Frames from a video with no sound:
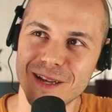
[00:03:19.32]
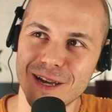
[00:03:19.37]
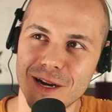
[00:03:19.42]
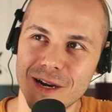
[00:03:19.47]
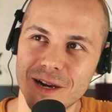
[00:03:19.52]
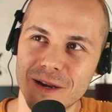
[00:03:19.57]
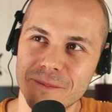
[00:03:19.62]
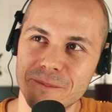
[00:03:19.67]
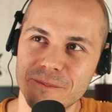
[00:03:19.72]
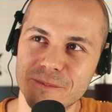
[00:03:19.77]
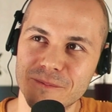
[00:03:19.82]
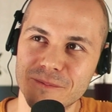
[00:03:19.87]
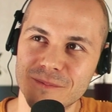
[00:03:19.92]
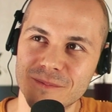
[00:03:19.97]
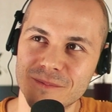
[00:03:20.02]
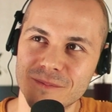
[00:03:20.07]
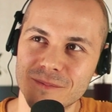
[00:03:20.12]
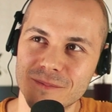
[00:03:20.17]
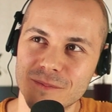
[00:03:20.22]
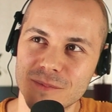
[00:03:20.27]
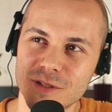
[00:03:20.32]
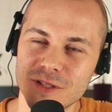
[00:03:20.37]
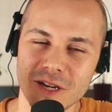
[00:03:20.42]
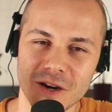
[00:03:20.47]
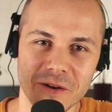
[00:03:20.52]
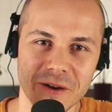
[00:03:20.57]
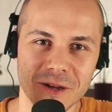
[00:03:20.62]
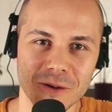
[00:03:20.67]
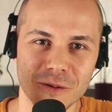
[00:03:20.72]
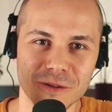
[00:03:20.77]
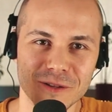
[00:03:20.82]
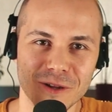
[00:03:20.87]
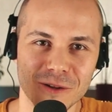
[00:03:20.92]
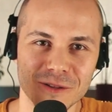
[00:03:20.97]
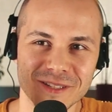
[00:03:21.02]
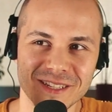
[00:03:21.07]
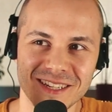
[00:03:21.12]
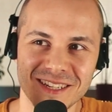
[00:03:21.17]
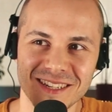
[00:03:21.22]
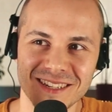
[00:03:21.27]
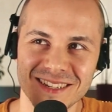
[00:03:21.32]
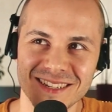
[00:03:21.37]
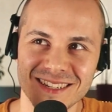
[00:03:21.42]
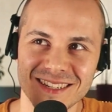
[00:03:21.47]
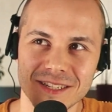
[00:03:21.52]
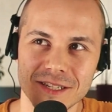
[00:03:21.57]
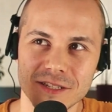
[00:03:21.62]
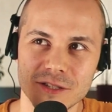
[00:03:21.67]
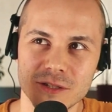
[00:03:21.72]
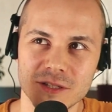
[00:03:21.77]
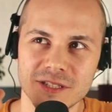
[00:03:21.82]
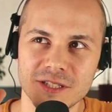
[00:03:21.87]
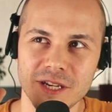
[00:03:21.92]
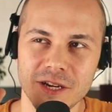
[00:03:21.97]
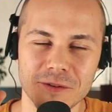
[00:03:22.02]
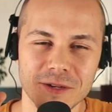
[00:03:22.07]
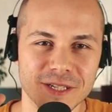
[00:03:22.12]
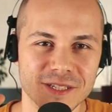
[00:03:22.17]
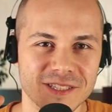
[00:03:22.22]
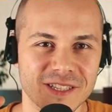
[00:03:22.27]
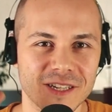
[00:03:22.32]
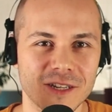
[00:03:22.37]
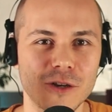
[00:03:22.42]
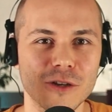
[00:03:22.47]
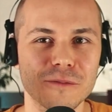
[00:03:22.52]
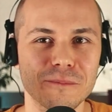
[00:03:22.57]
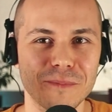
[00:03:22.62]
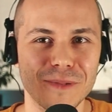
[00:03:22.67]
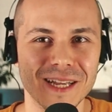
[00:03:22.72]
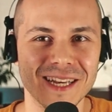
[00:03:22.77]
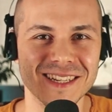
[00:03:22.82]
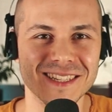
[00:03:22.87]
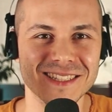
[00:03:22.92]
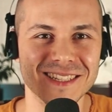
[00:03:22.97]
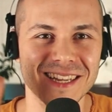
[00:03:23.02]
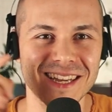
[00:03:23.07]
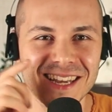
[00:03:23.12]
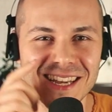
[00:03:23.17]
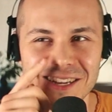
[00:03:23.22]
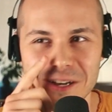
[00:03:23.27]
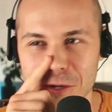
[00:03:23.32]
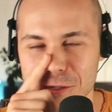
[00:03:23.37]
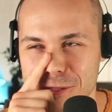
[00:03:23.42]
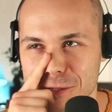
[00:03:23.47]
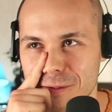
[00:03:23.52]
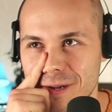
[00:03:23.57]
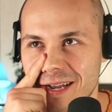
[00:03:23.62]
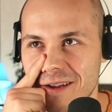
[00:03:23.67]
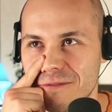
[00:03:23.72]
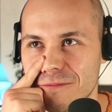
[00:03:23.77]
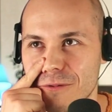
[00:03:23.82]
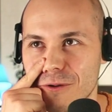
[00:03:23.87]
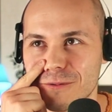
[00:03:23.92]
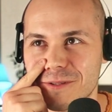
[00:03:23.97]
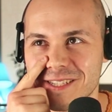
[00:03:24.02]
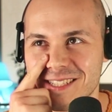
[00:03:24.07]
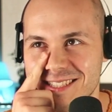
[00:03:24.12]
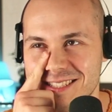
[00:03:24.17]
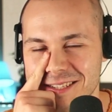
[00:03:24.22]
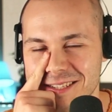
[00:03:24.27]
are starring on the series The Good Place. Also, I've noticed,